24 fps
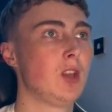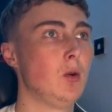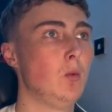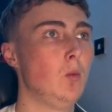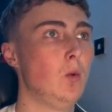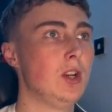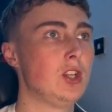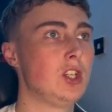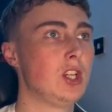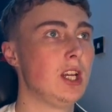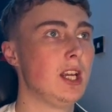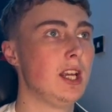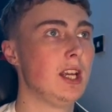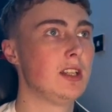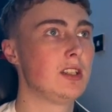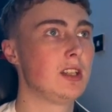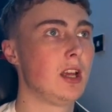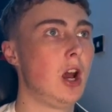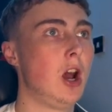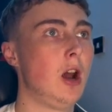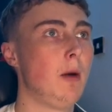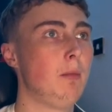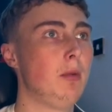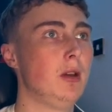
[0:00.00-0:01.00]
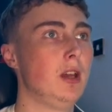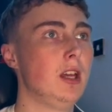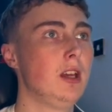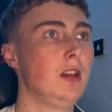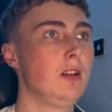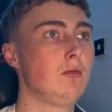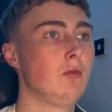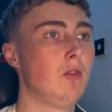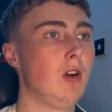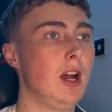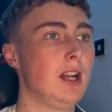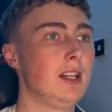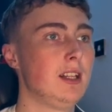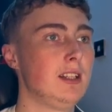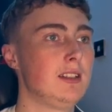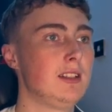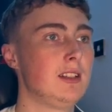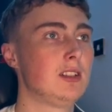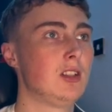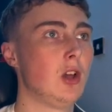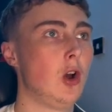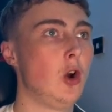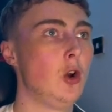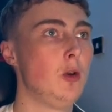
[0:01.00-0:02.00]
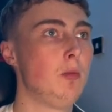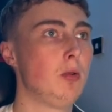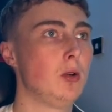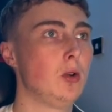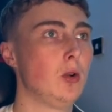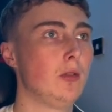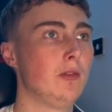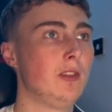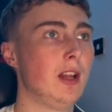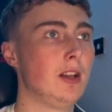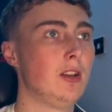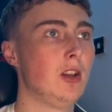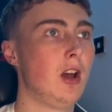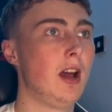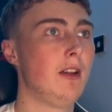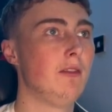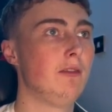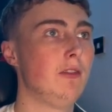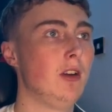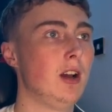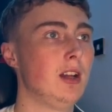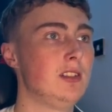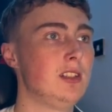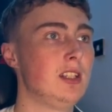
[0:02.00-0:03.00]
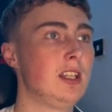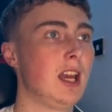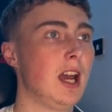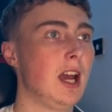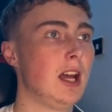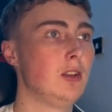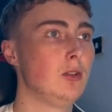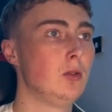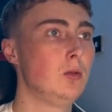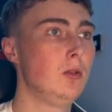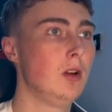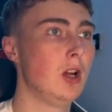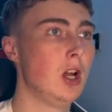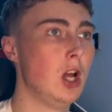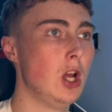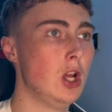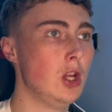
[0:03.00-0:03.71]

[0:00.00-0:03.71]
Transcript: which is up here, right? This is the open of that 9:30 candle.